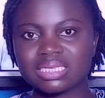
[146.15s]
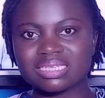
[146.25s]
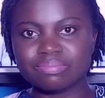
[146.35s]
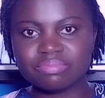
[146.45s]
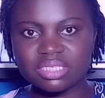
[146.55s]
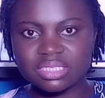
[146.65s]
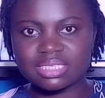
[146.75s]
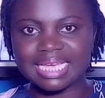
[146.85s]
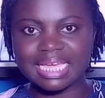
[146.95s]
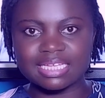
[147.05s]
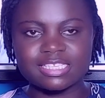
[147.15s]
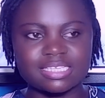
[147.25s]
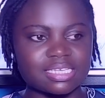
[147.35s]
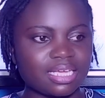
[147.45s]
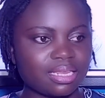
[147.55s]
the
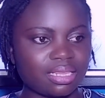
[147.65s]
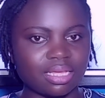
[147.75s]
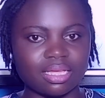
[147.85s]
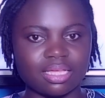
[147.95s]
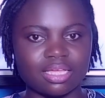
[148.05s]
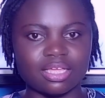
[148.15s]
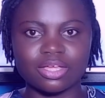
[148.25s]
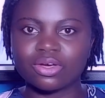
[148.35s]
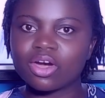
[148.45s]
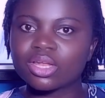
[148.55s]
mistakes, the